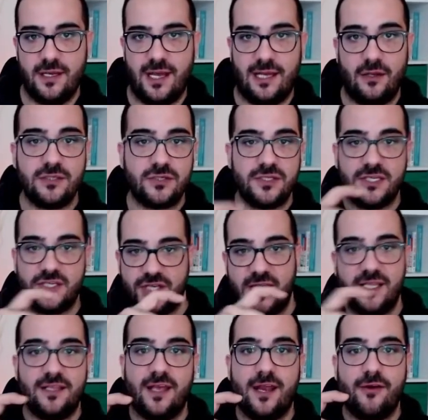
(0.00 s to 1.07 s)
And also the
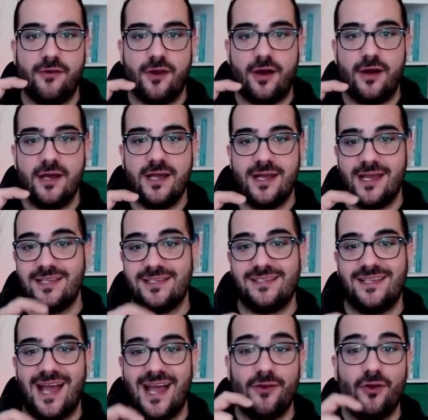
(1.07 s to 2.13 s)
shaded area is
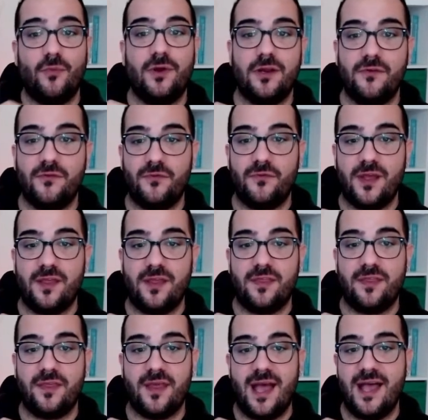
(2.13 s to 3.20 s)
the anomaly width,
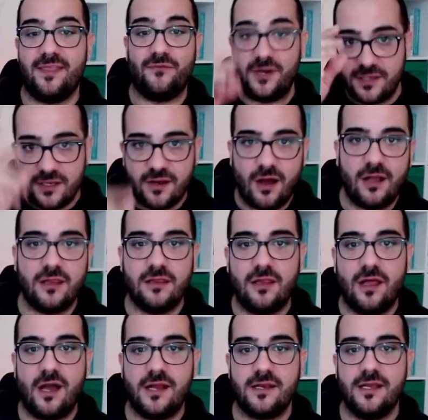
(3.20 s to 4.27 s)
and the vertical
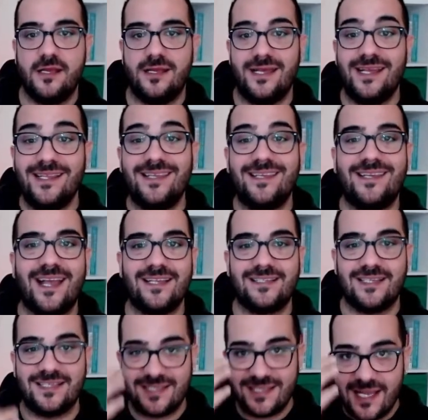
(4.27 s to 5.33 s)
line indicates
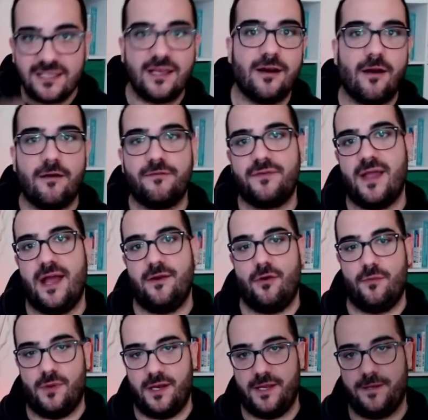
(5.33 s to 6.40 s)
the center of the
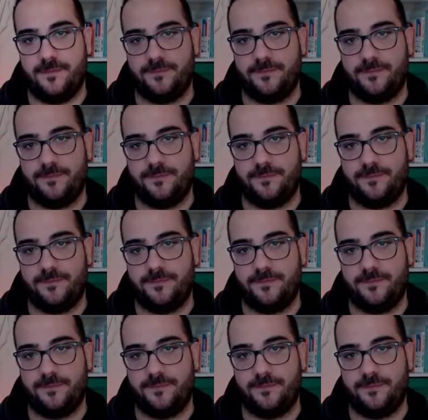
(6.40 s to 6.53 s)
anomaly.